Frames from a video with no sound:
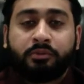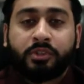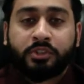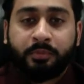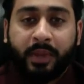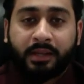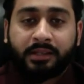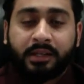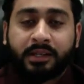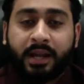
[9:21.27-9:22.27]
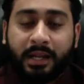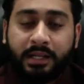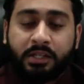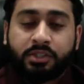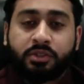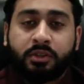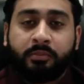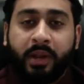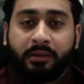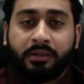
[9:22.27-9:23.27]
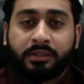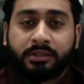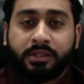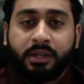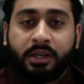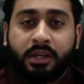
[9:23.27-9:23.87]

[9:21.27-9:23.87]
respect and kindness to the parents